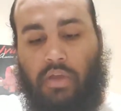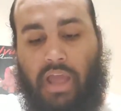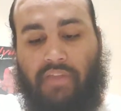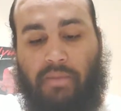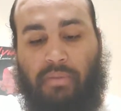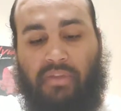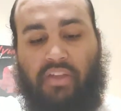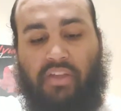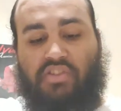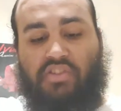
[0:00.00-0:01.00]
"And they bend
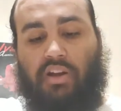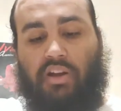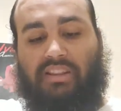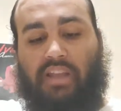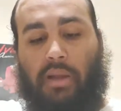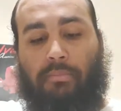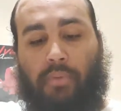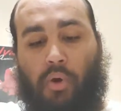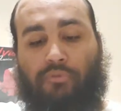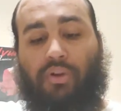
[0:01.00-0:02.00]
their tongue like their
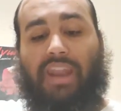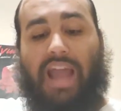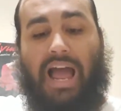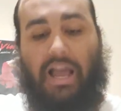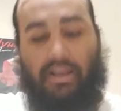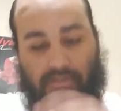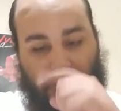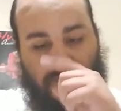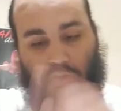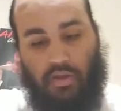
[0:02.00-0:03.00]
bow for lies,
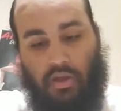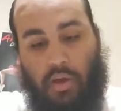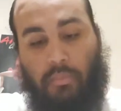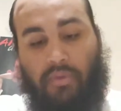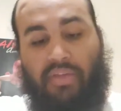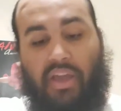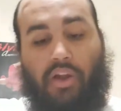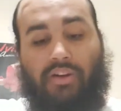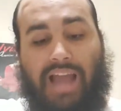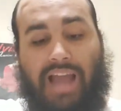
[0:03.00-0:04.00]
but they
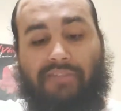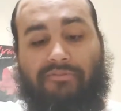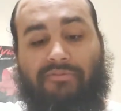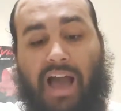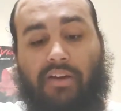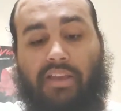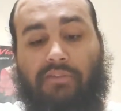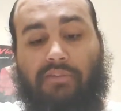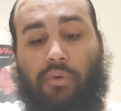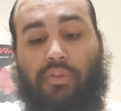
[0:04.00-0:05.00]
are not
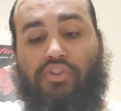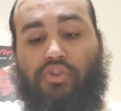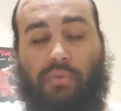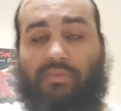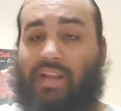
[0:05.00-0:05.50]
valiant for the truth."